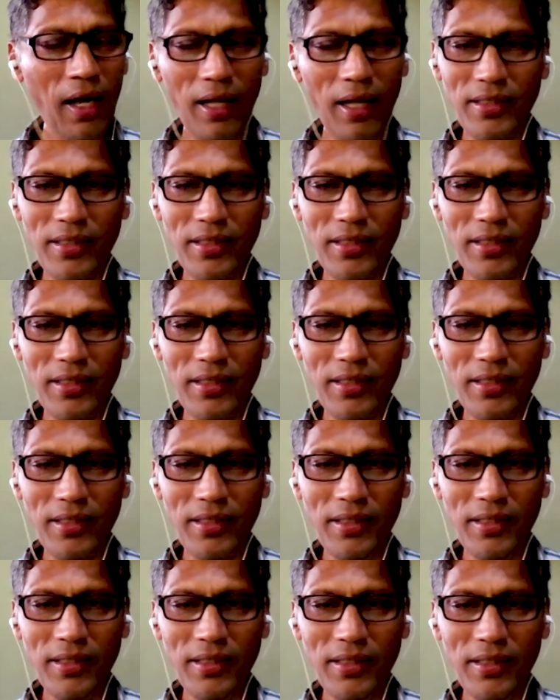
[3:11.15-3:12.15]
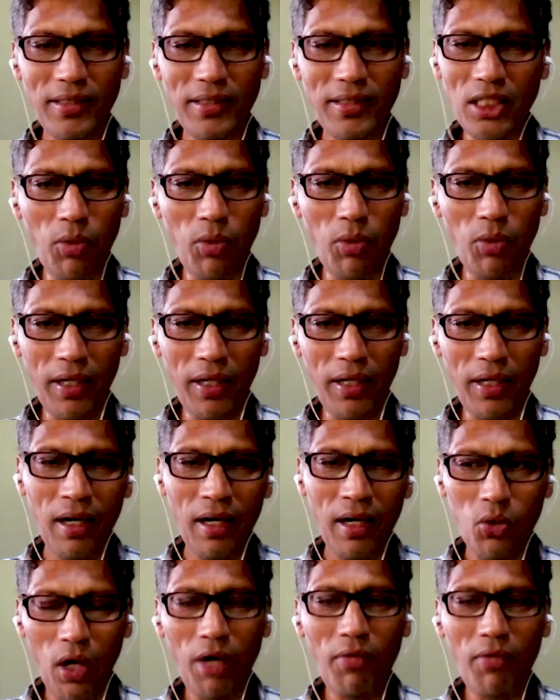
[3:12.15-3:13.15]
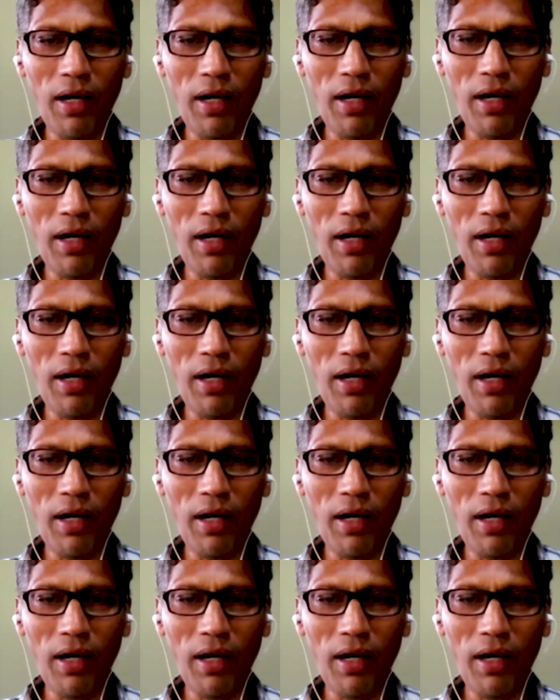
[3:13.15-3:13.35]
And that's what he did it.